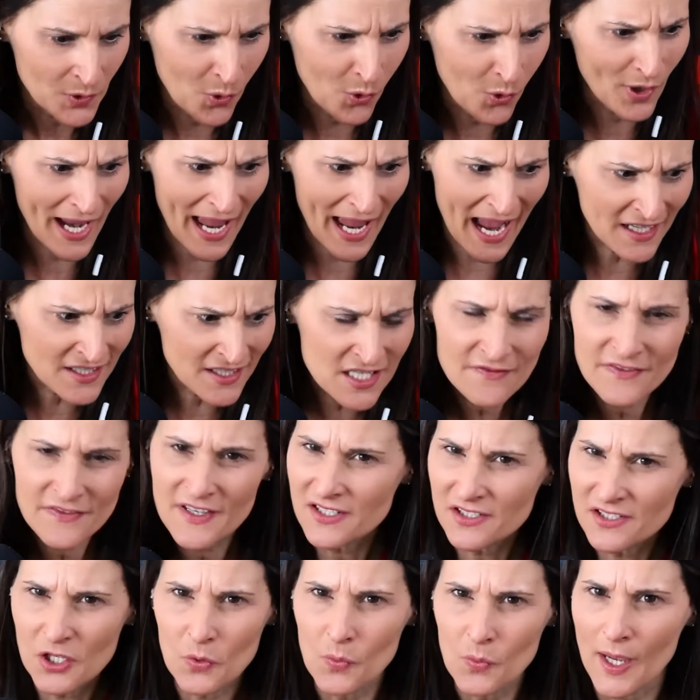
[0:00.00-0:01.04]
Or active
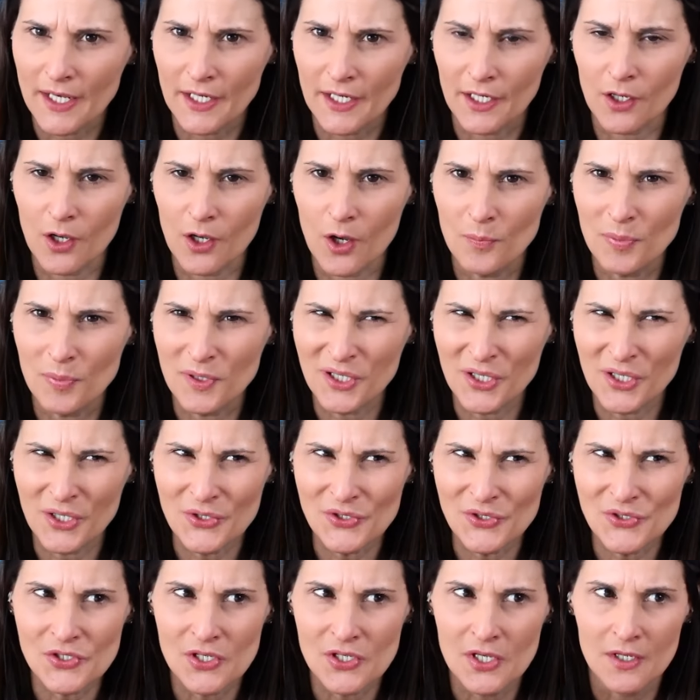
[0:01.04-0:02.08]
is the way to go
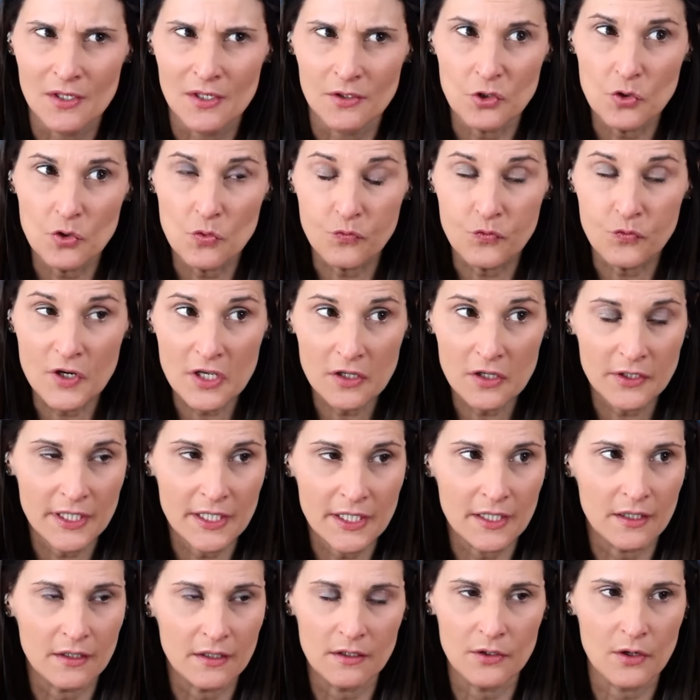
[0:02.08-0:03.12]
because you
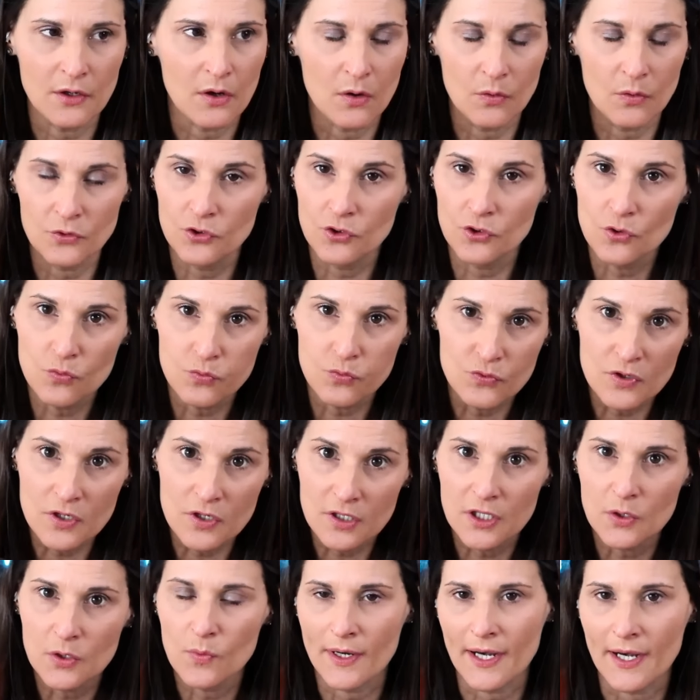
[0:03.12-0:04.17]
really, you know, you
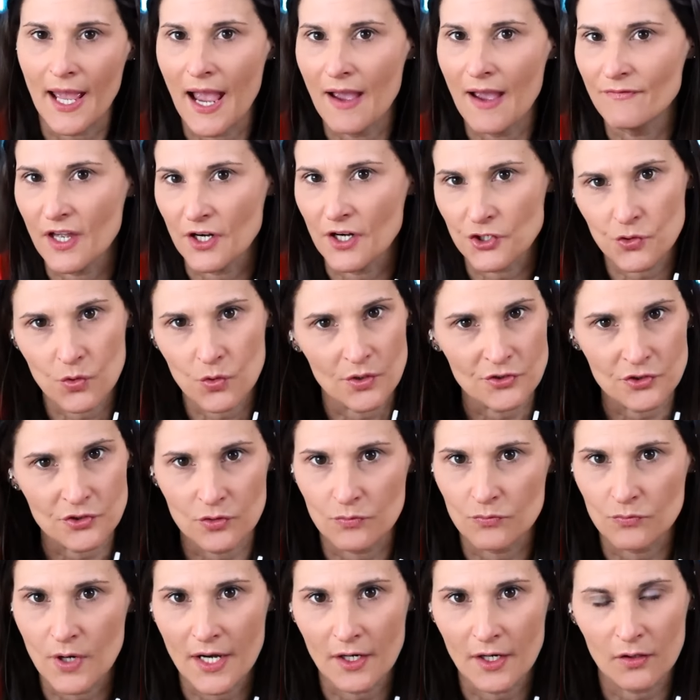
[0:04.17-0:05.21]
really want to have that
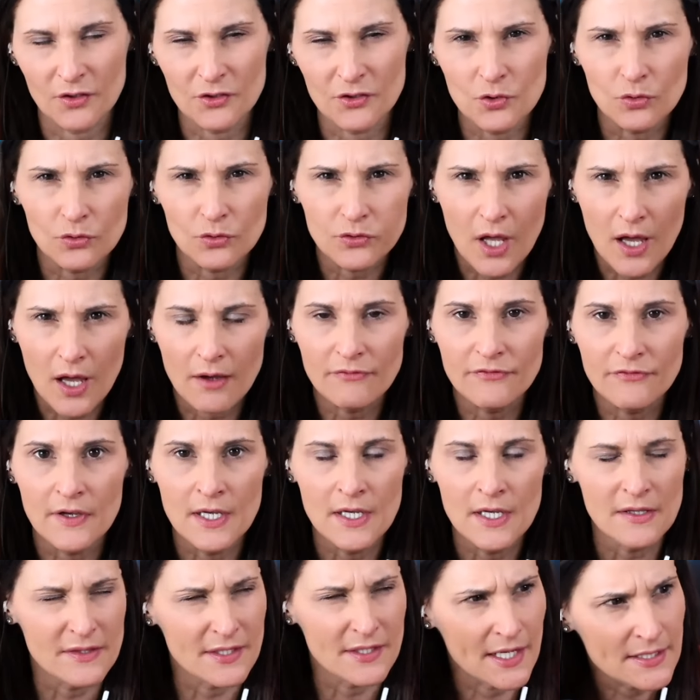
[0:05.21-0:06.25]
short-term rental and you love
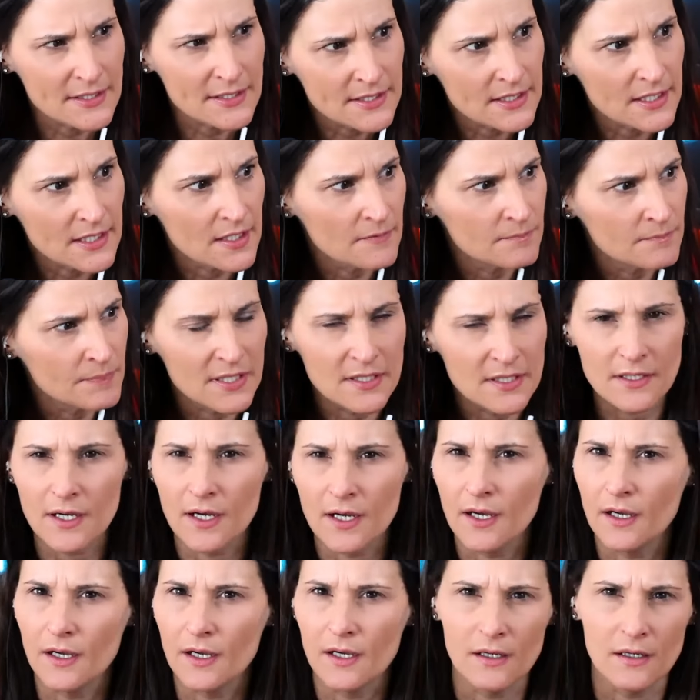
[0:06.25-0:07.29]
the idea of being, a,
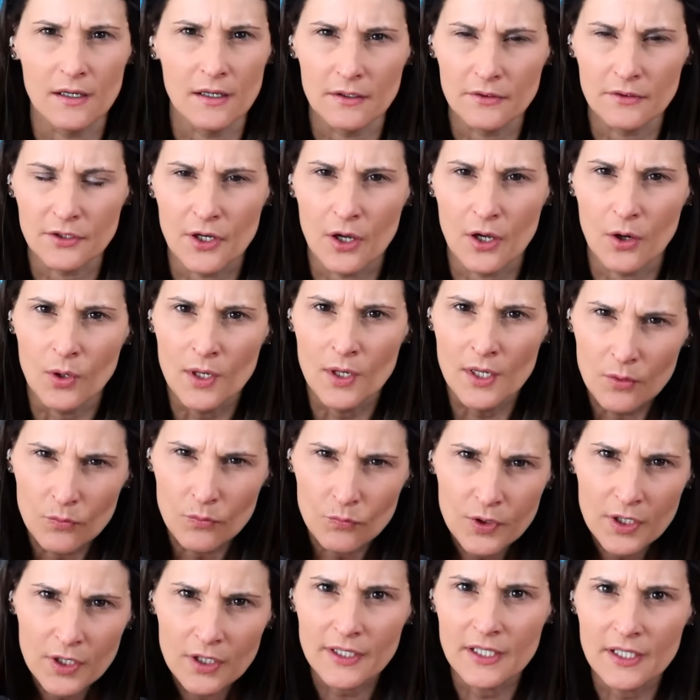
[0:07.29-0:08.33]
a you know,
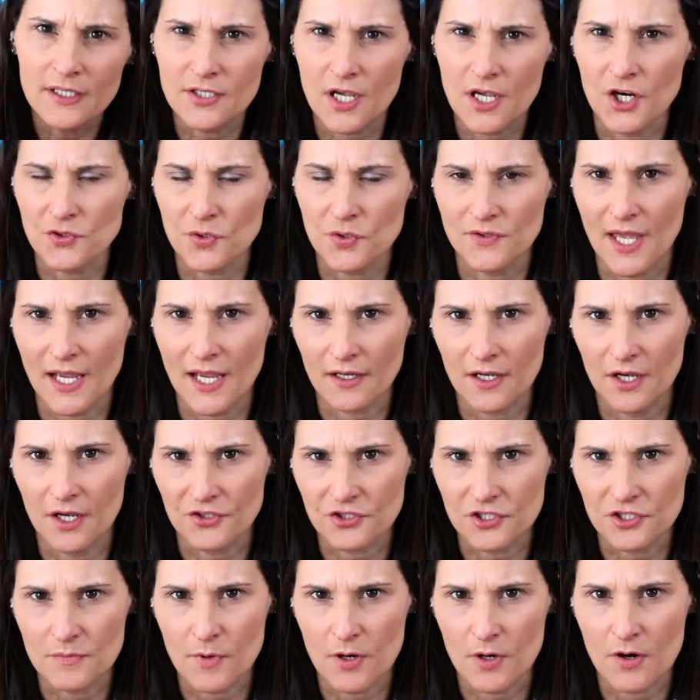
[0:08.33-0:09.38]
really in touch with that
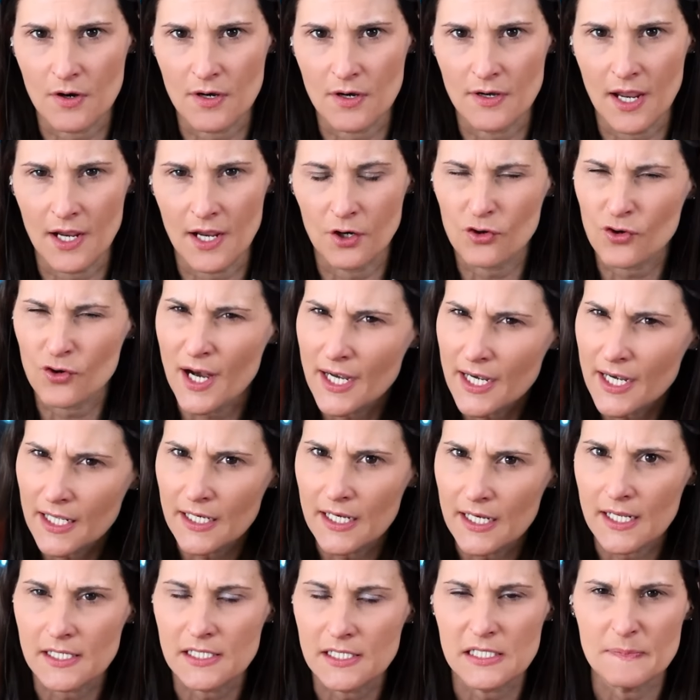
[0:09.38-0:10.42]
customer and, and creating
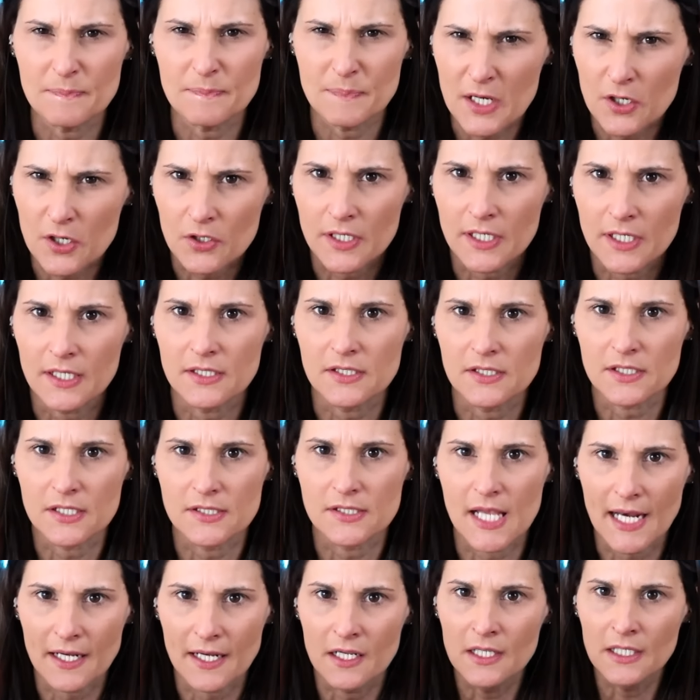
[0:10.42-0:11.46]
an experience
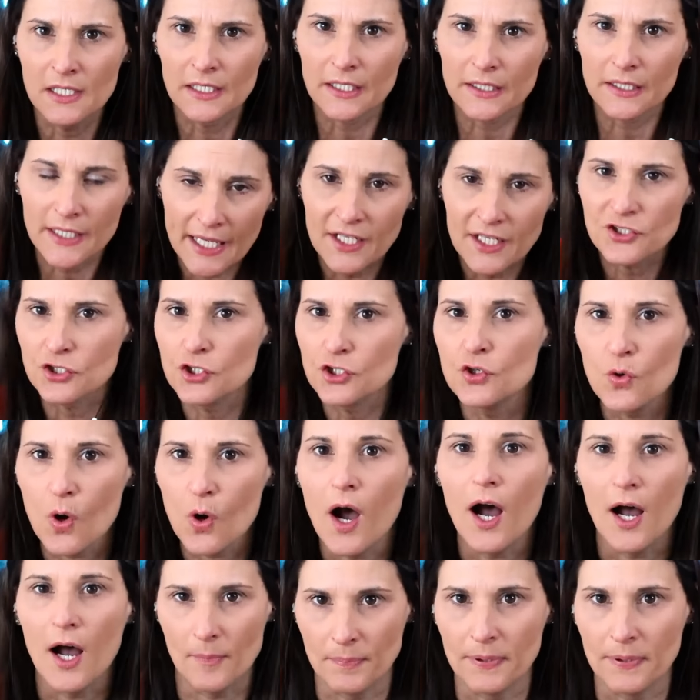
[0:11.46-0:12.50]
because that lights you
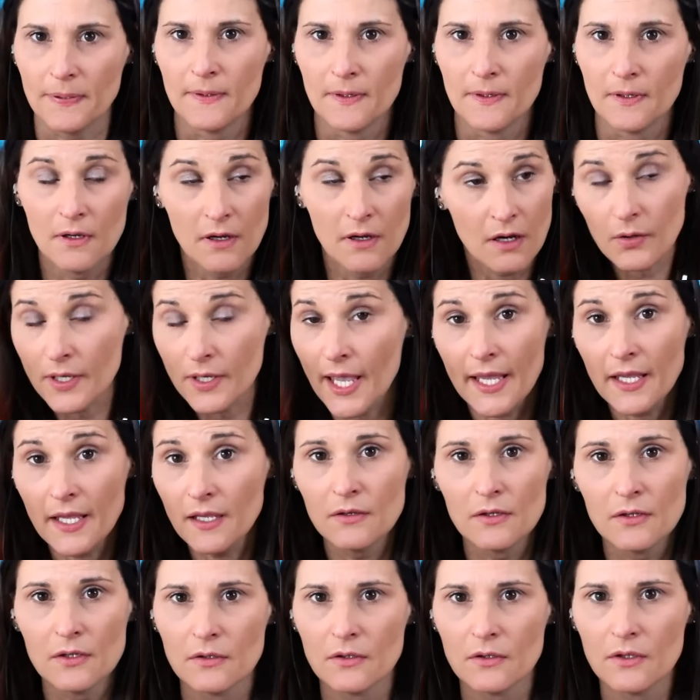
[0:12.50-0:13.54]
up. Okay.
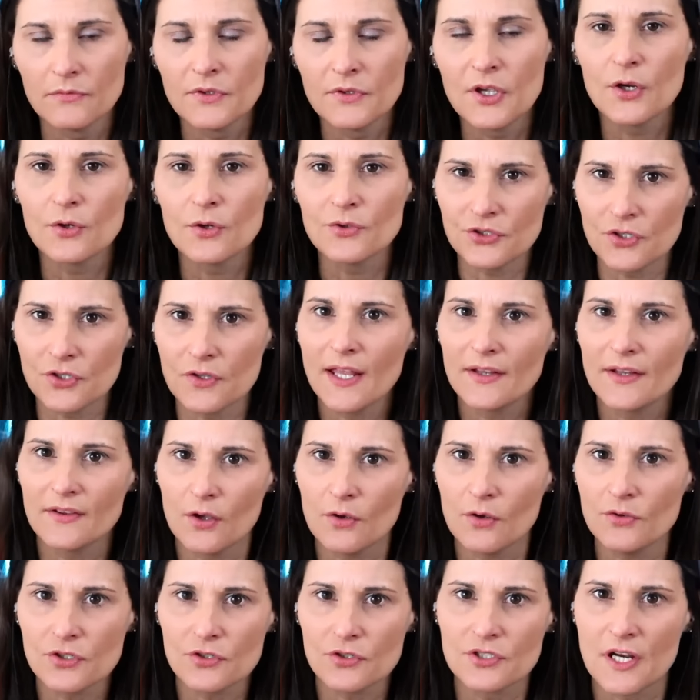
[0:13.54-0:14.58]
You know, so that
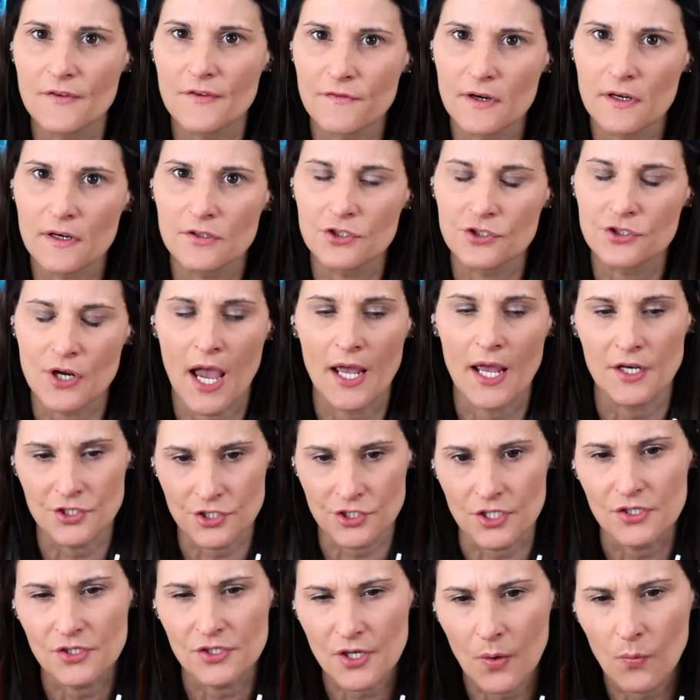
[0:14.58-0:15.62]
those are different
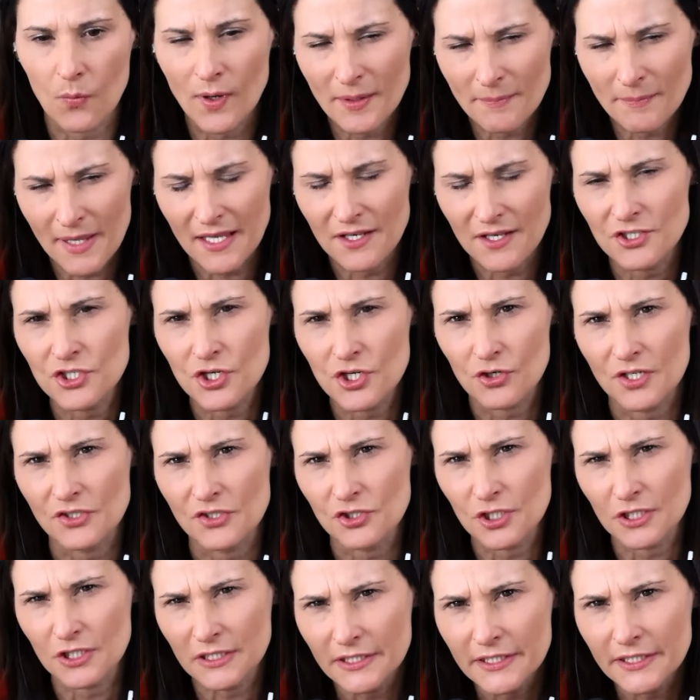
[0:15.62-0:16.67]
strategies. So I want to make sure
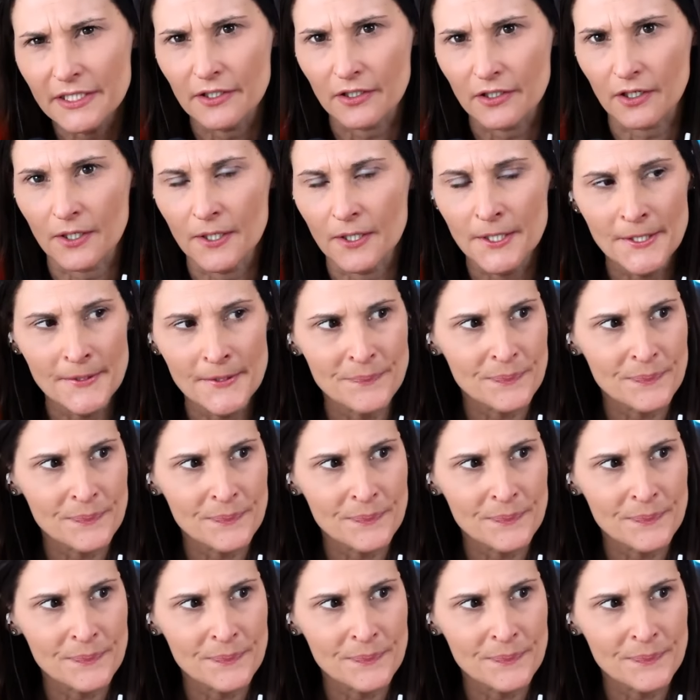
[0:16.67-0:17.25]
it's clear.